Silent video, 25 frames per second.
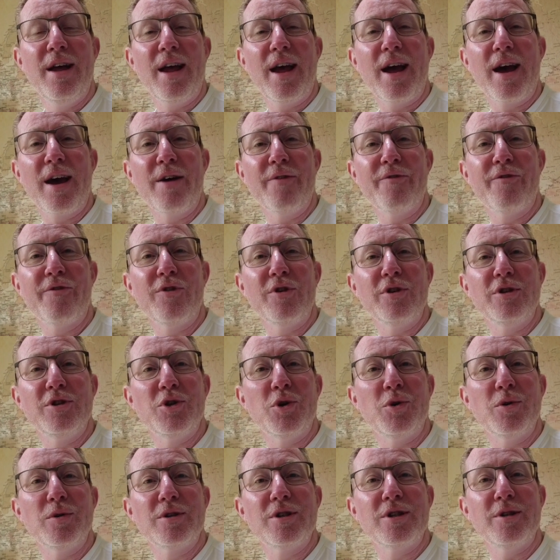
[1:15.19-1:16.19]
uh, for a
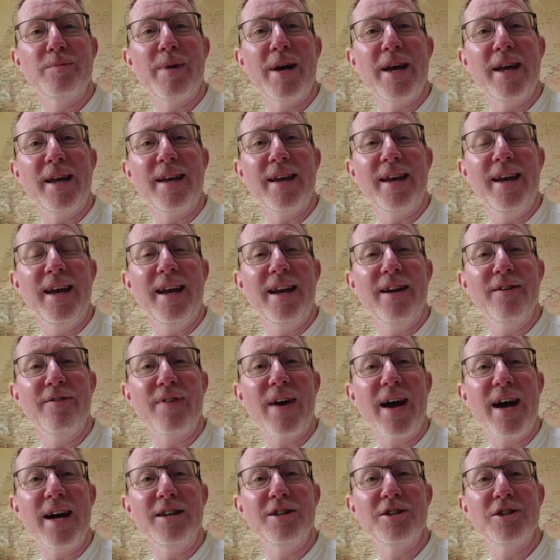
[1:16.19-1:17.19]
dog to make in a
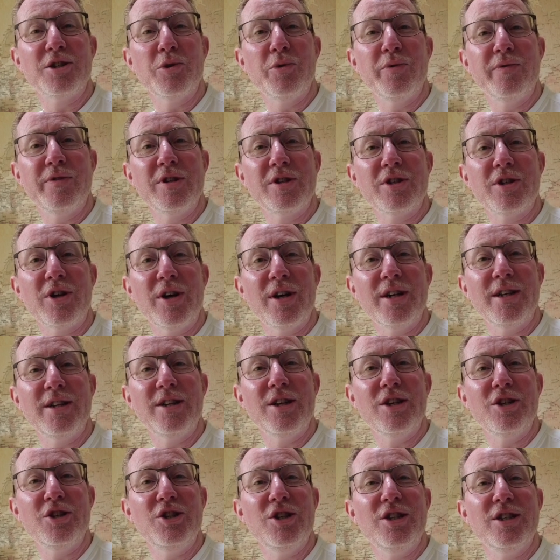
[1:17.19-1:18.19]
van, so we've decided
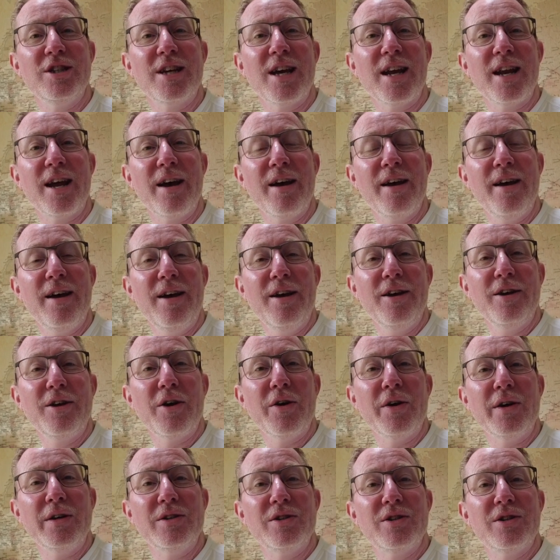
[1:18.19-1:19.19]
that she's going to
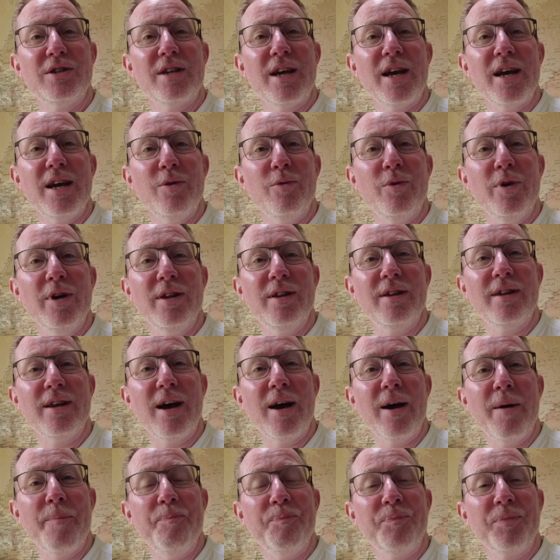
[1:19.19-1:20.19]
go and stay with
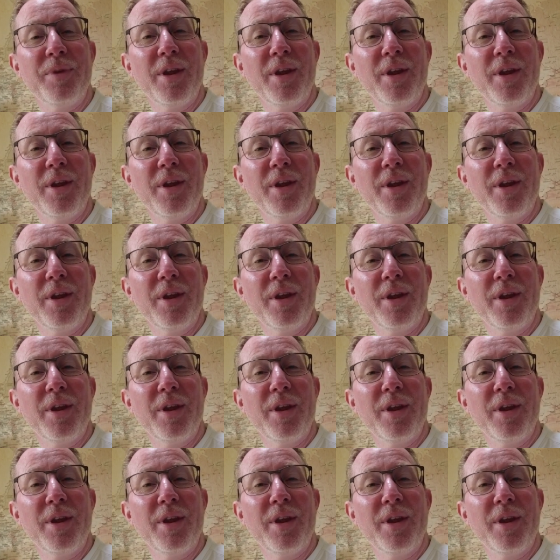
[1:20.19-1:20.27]
um,